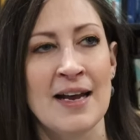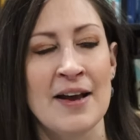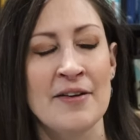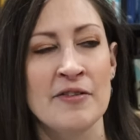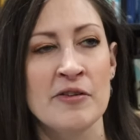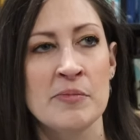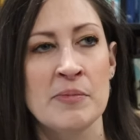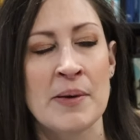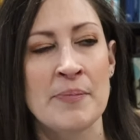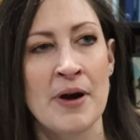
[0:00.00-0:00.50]
I
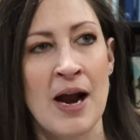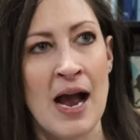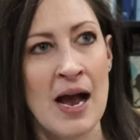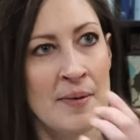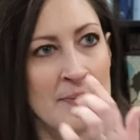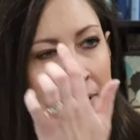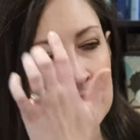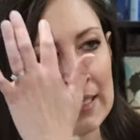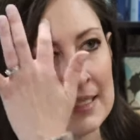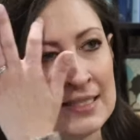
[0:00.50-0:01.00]
don't remember how
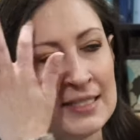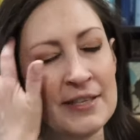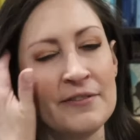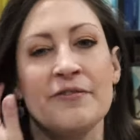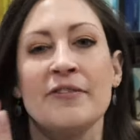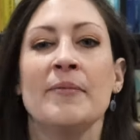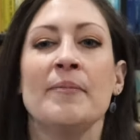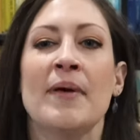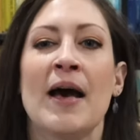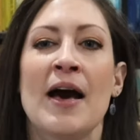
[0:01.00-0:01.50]
many
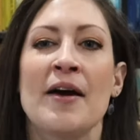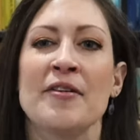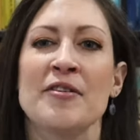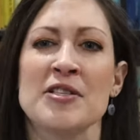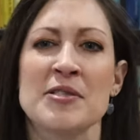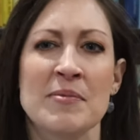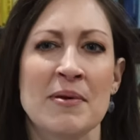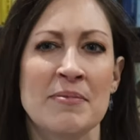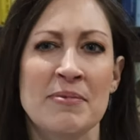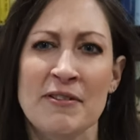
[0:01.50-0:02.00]
different
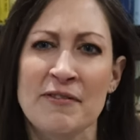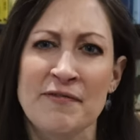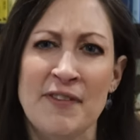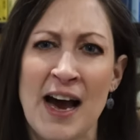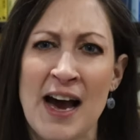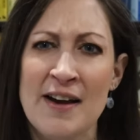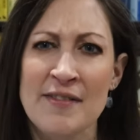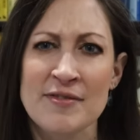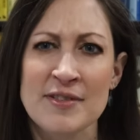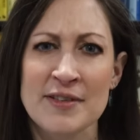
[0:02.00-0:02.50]
patterns, maybe
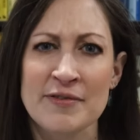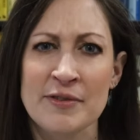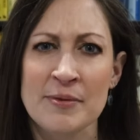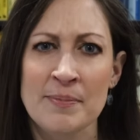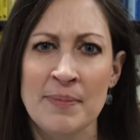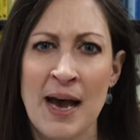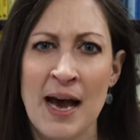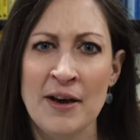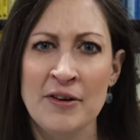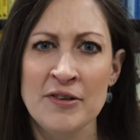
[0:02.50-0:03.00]
five different
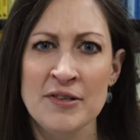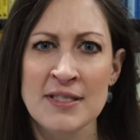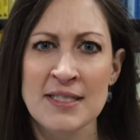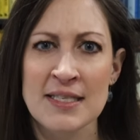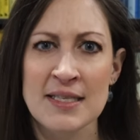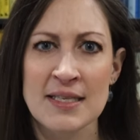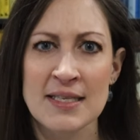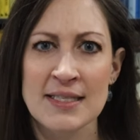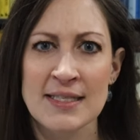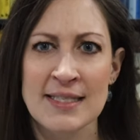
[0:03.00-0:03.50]
patterns
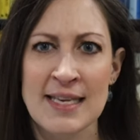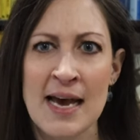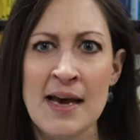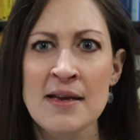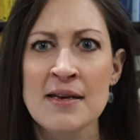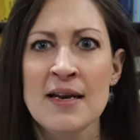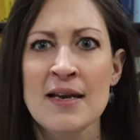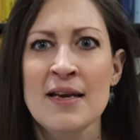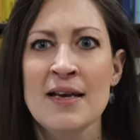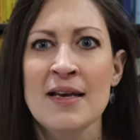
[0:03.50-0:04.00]
in the
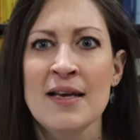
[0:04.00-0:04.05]
set